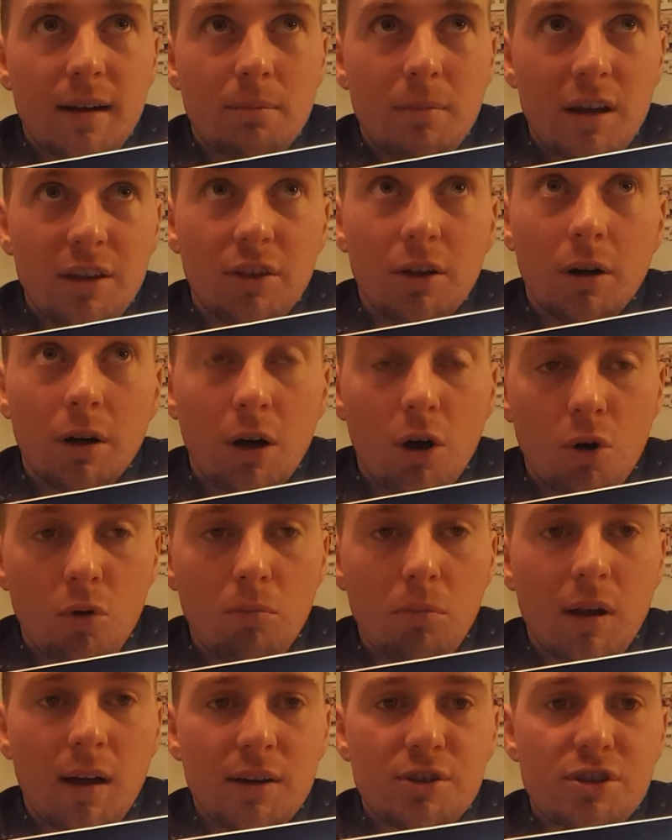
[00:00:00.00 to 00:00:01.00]
to make their own
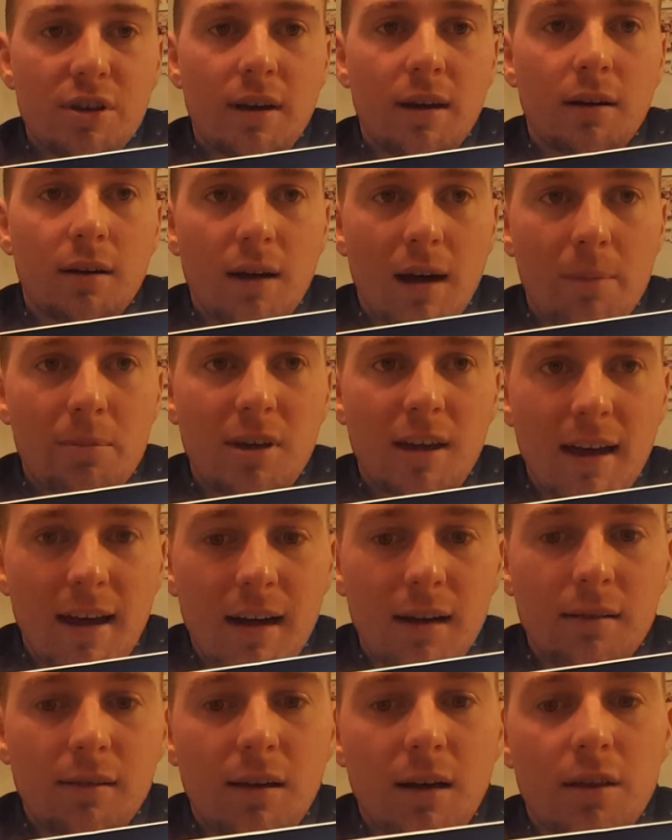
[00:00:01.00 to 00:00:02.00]
blockchain,
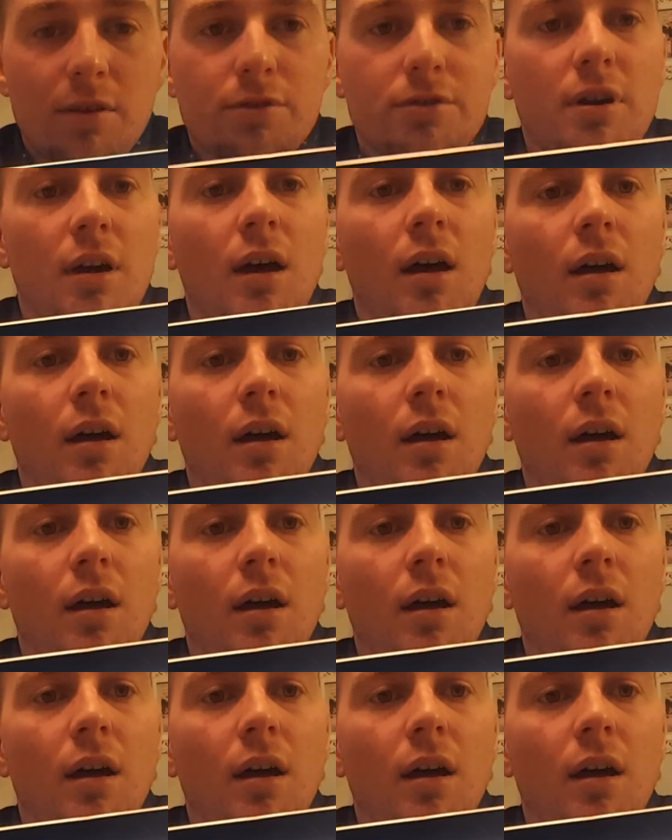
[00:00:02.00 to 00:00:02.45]
copycatting the others.